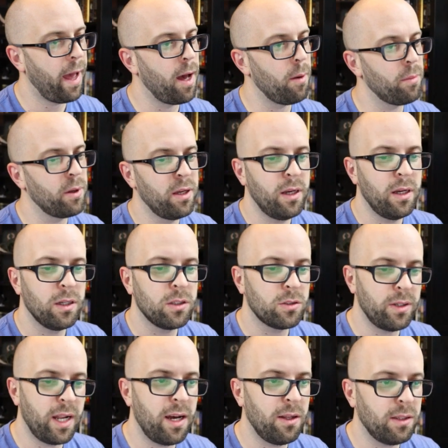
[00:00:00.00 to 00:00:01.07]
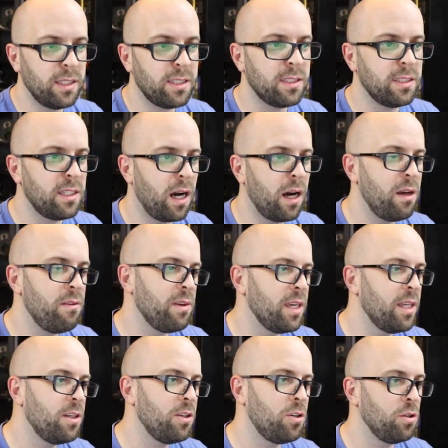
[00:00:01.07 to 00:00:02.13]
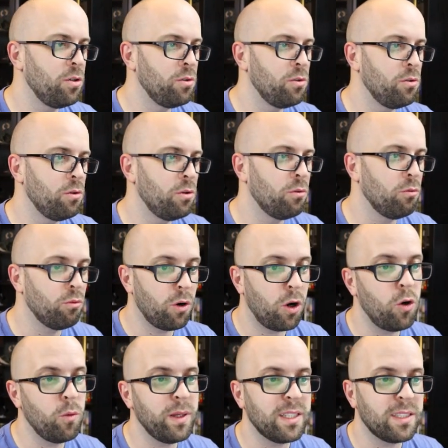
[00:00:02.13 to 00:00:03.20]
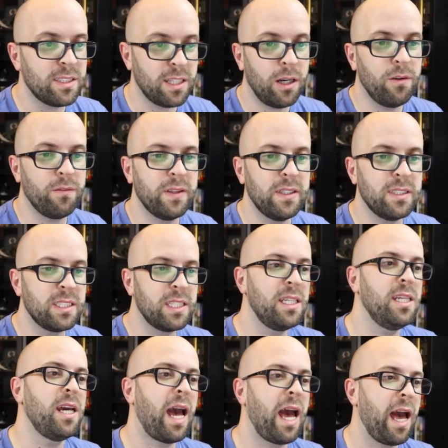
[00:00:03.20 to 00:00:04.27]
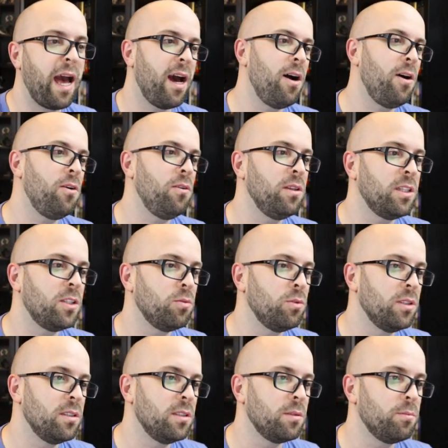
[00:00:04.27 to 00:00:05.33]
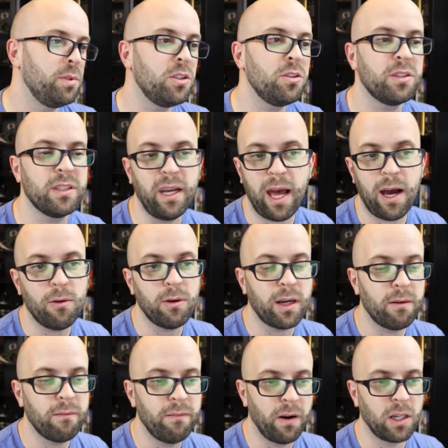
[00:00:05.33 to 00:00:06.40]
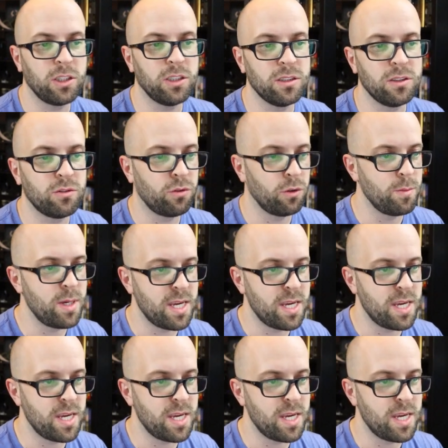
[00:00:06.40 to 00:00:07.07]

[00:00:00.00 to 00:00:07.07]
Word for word: app. So now let's dive into Roam itself and see how this was built and how it functions for